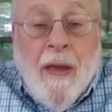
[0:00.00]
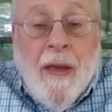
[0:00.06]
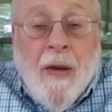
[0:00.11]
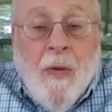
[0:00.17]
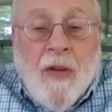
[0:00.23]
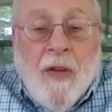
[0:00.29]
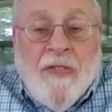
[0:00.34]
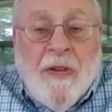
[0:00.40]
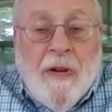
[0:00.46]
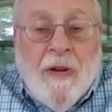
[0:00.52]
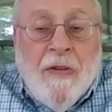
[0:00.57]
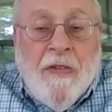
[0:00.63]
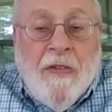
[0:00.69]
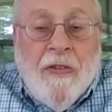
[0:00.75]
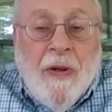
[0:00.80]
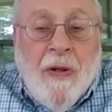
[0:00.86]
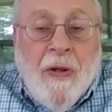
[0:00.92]
It wasn't
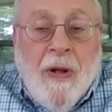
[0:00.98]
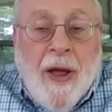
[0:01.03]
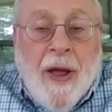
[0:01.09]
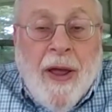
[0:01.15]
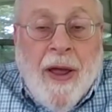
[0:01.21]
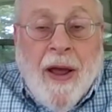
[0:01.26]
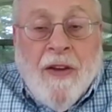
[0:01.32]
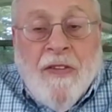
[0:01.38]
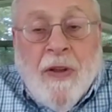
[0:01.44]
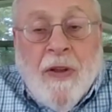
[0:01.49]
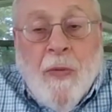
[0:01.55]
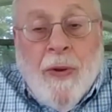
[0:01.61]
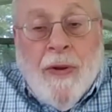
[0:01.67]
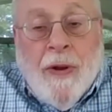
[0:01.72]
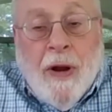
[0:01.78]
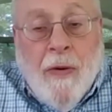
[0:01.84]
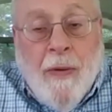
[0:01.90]
until I actually
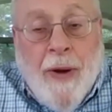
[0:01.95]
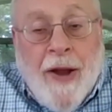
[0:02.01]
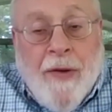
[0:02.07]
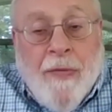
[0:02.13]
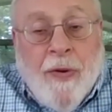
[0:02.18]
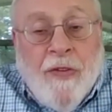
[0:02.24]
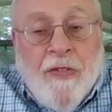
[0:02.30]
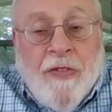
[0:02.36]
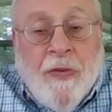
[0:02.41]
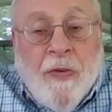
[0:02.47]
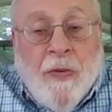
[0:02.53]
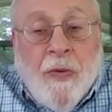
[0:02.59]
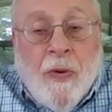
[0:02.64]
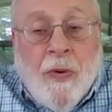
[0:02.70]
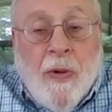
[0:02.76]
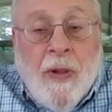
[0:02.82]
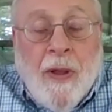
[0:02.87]
went to graduate
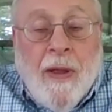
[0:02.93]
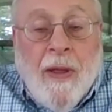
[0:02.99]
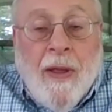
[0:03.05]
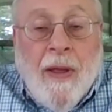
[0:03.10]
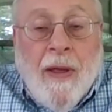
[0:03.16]
school